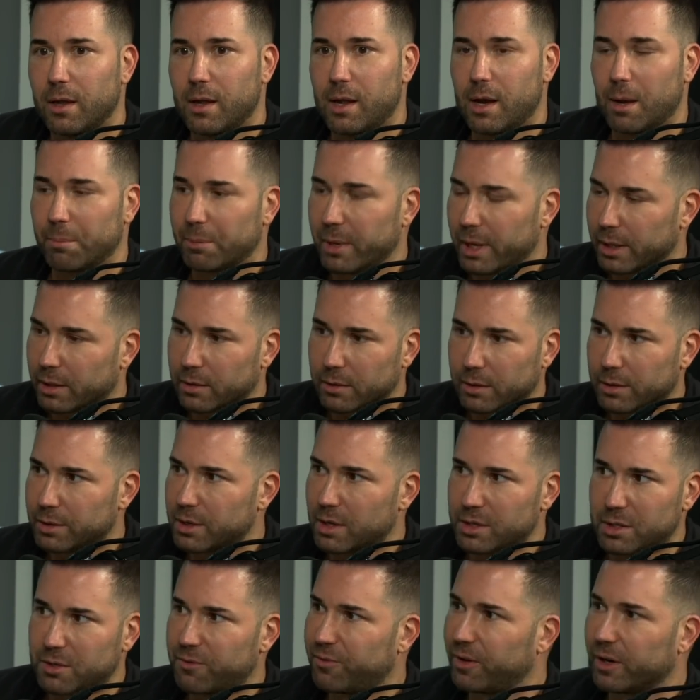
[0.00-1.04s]
And I'm like, because
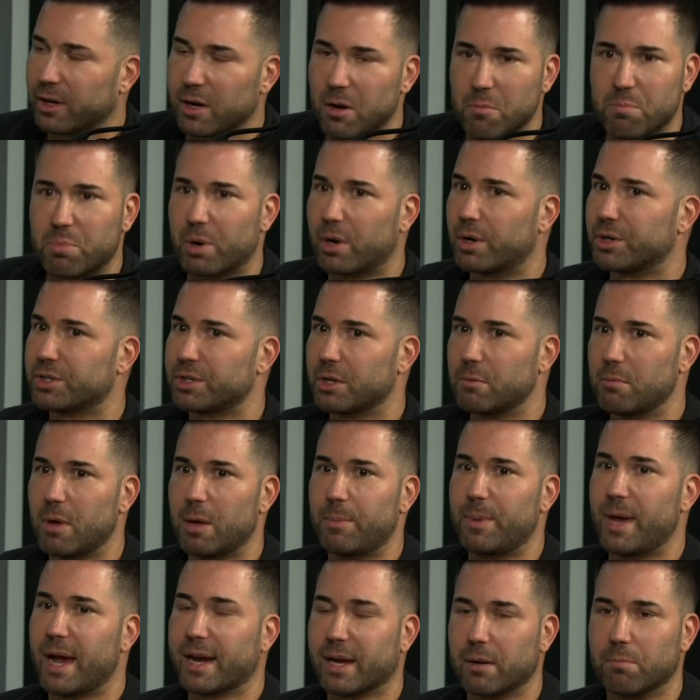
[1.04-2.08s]
I just figured in person,
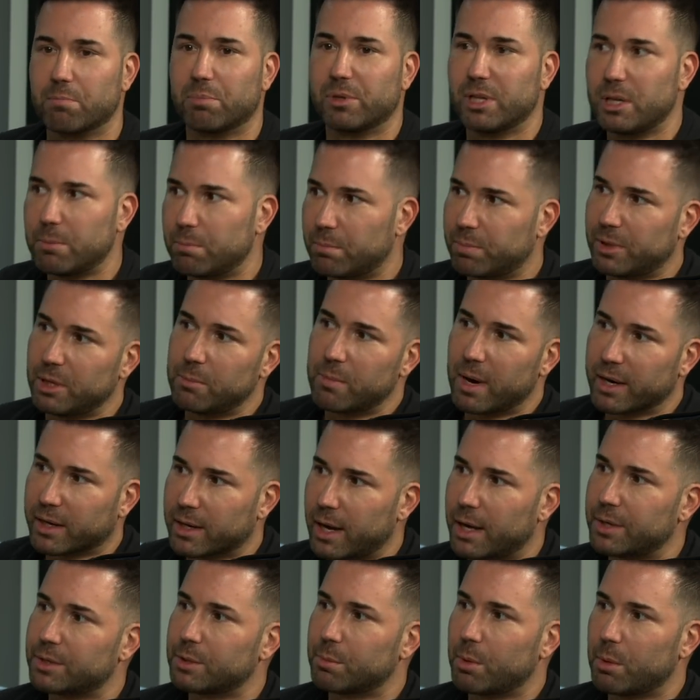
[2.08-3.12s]
maybe I can plead my
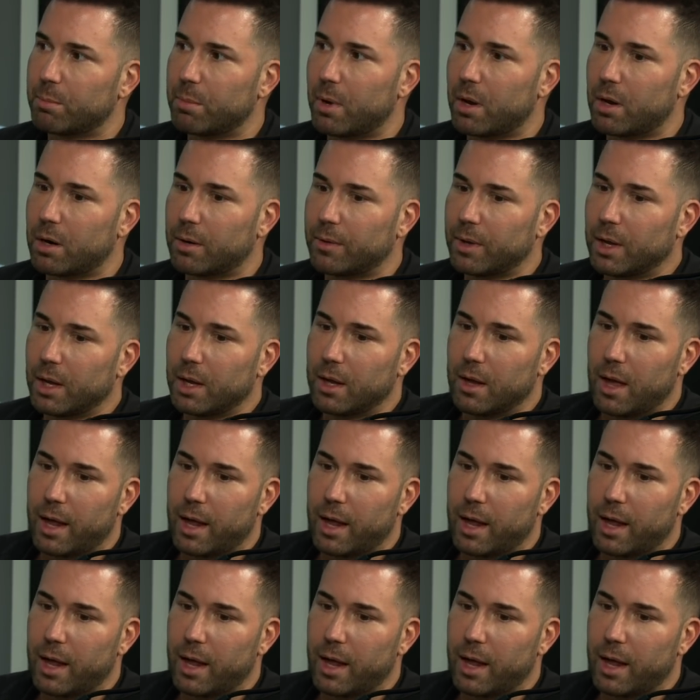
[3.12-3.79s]
case a bit better.